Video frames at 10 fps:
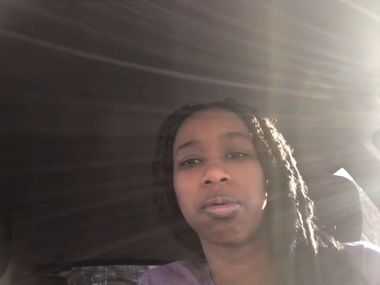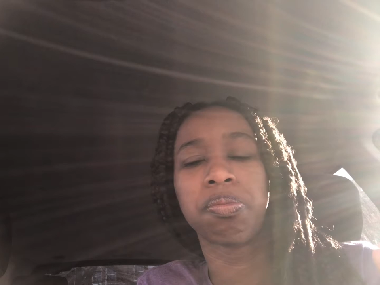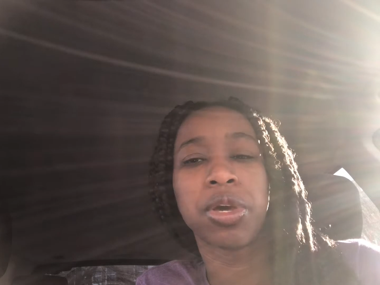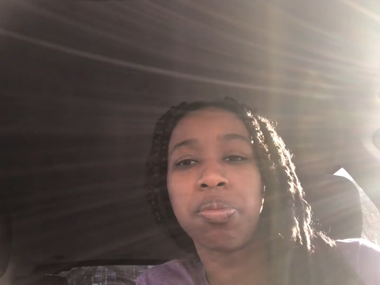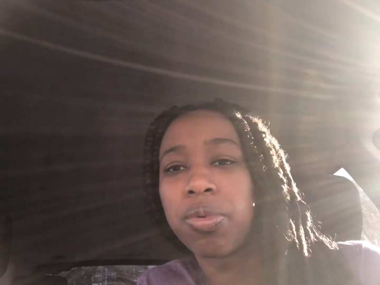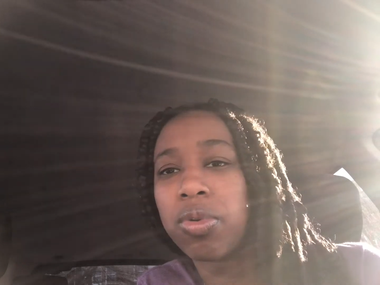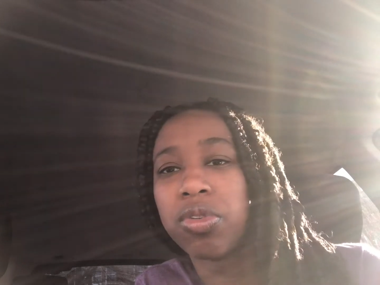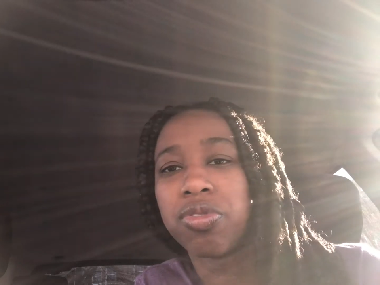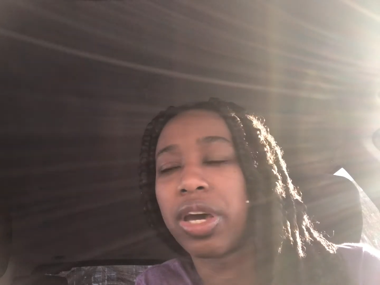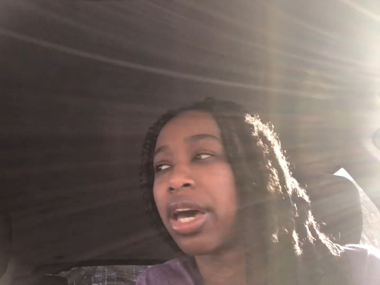people
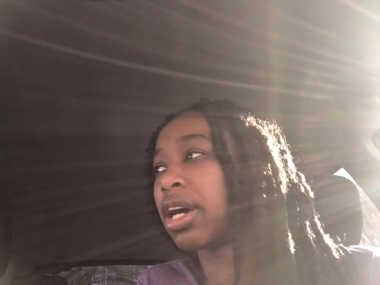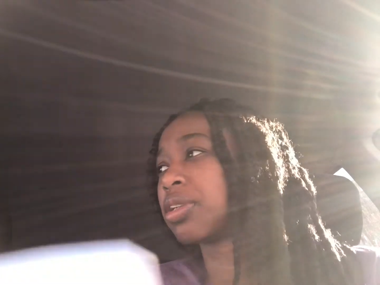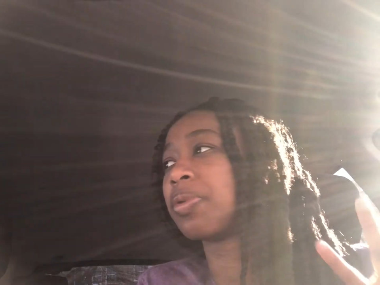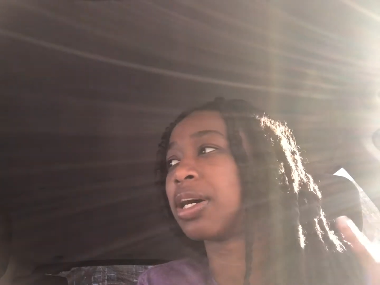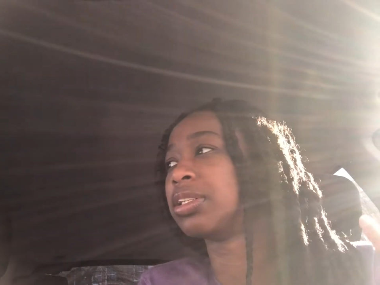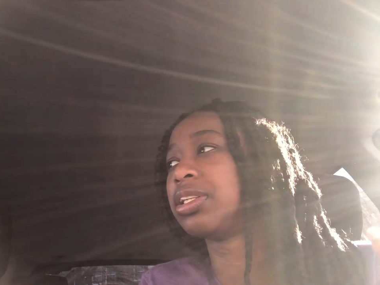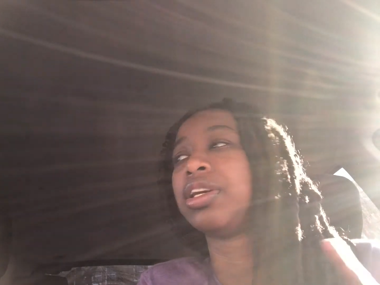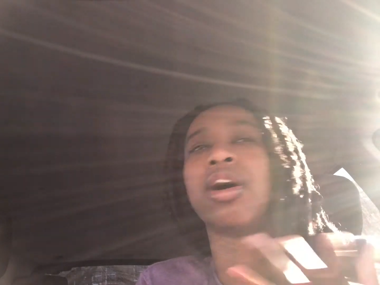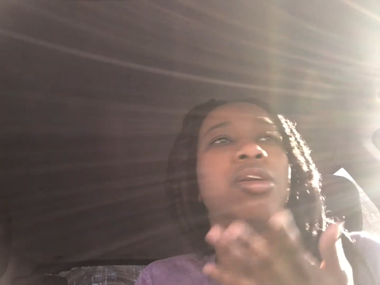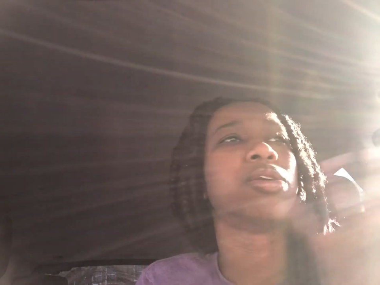of XYZ
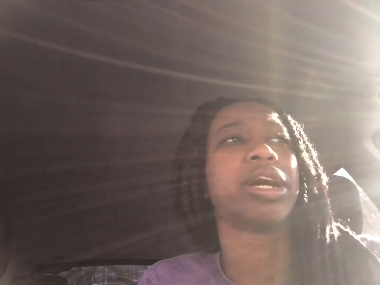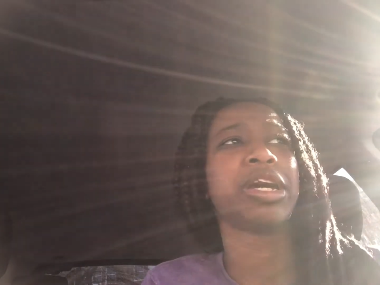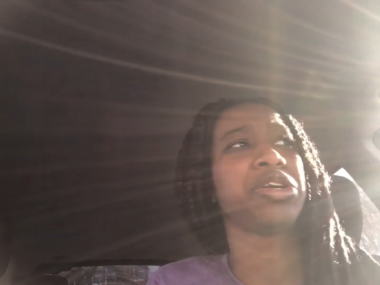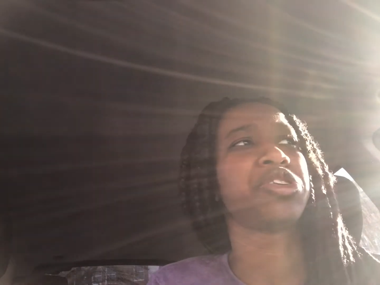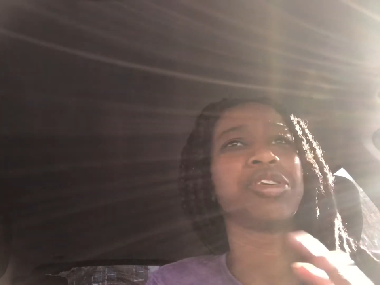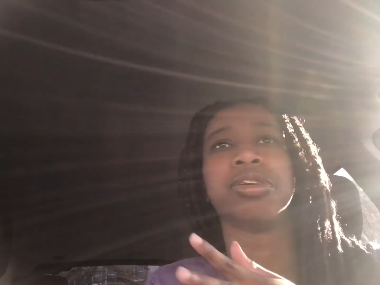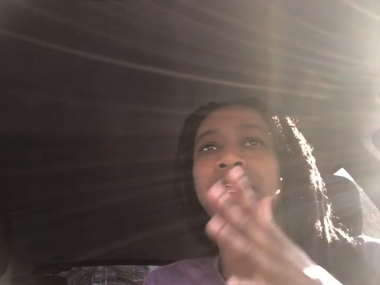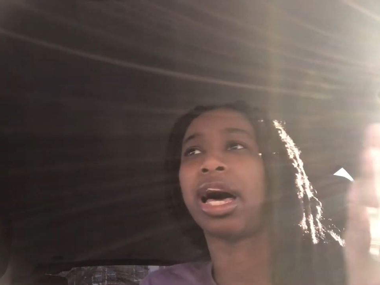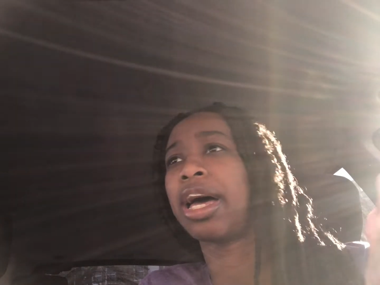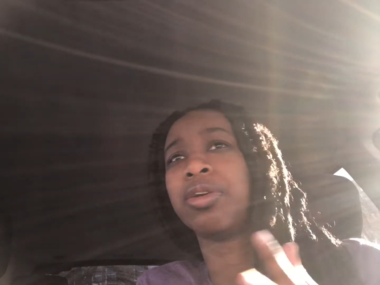color, Asian,
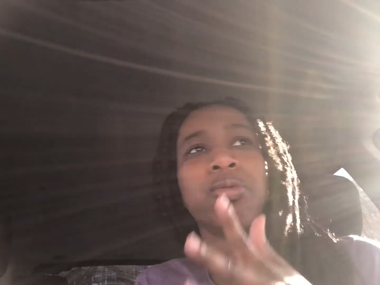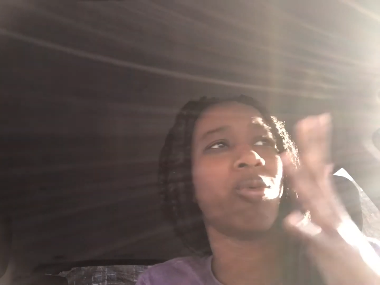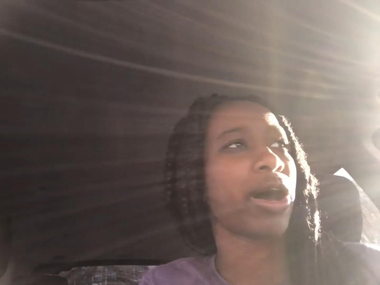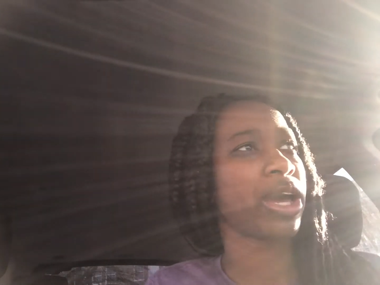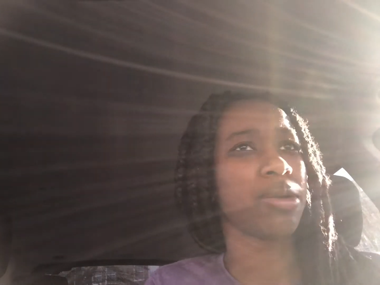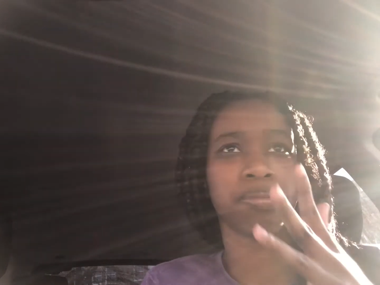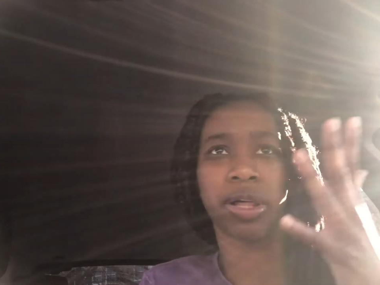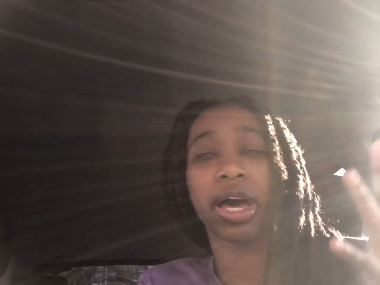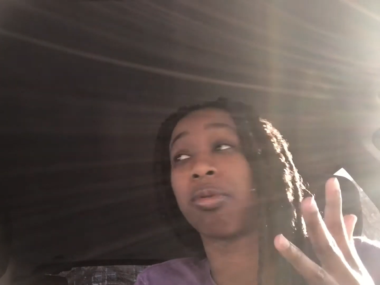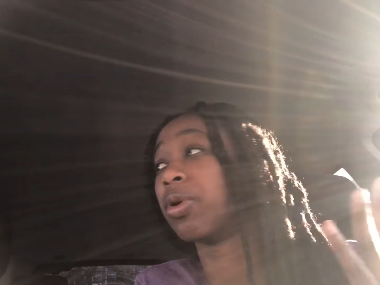Latin, white,
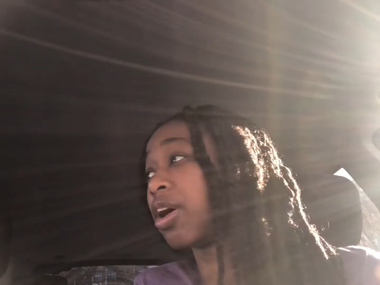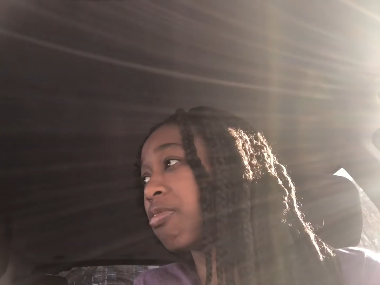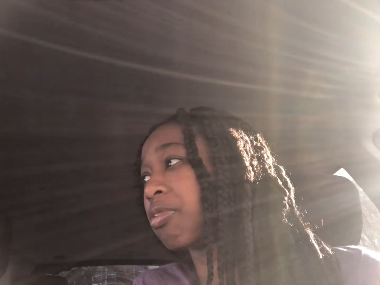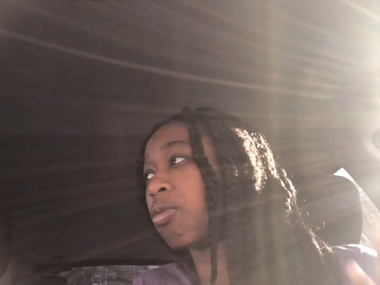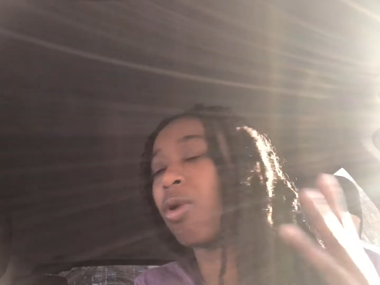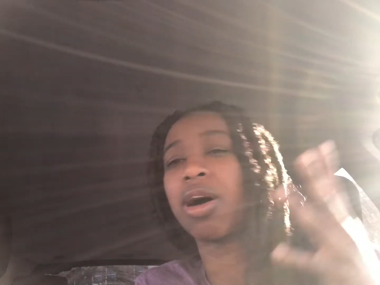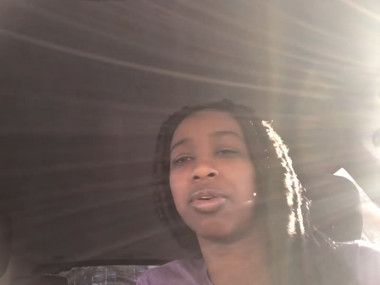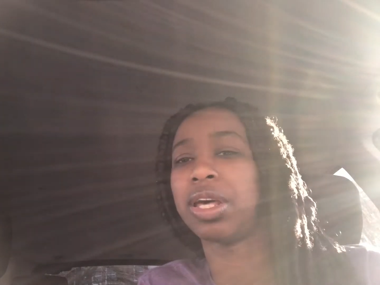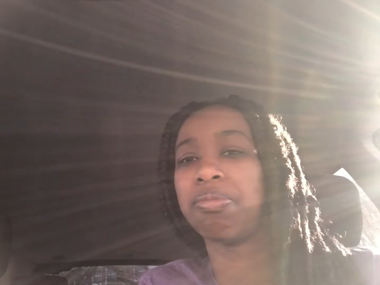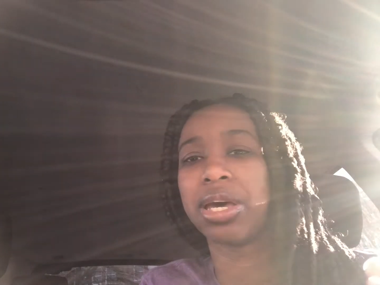black, whatever, why do
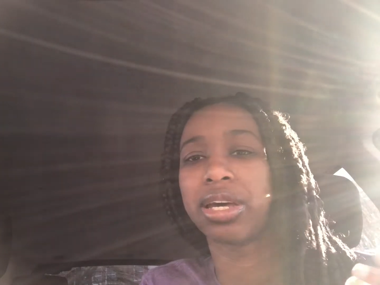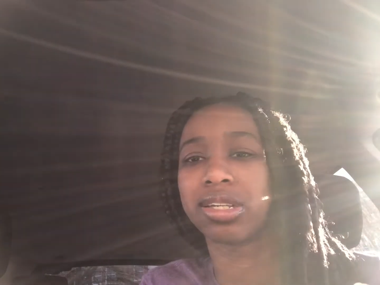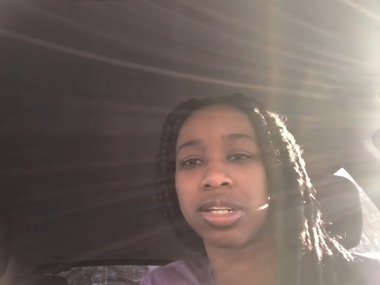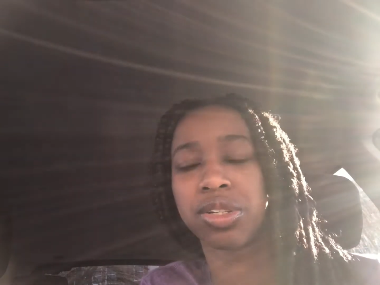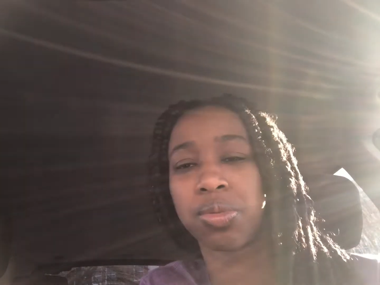they make it such